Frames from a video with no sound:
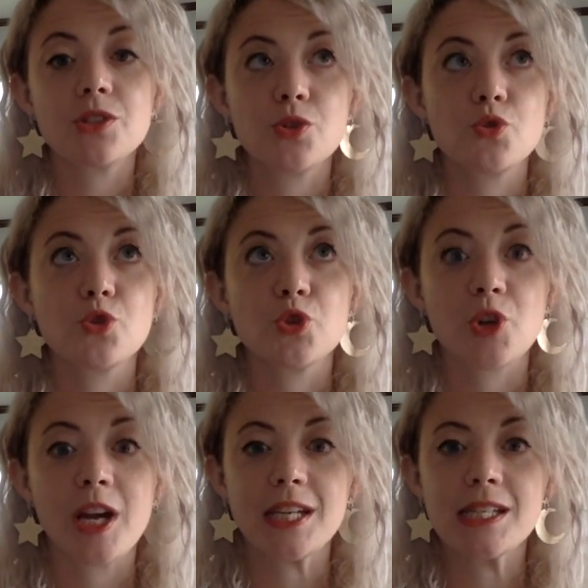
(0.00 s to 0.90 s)
to
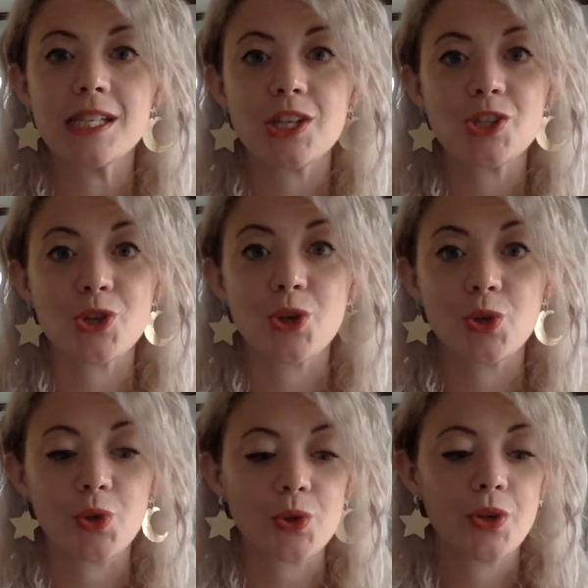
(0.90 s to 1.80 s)
trace a
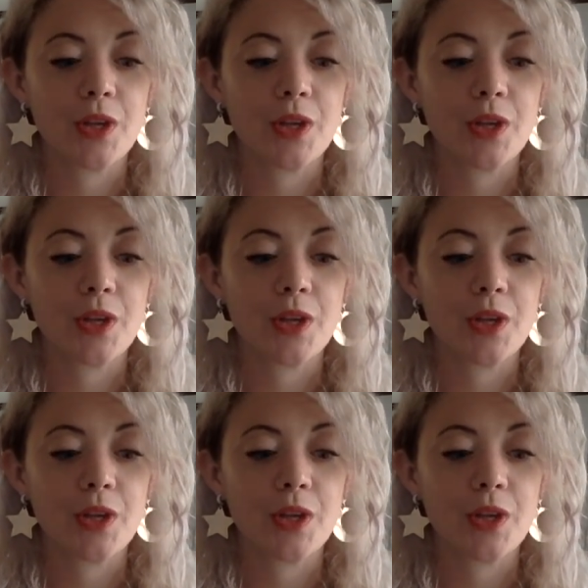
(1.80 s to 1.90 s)
circle.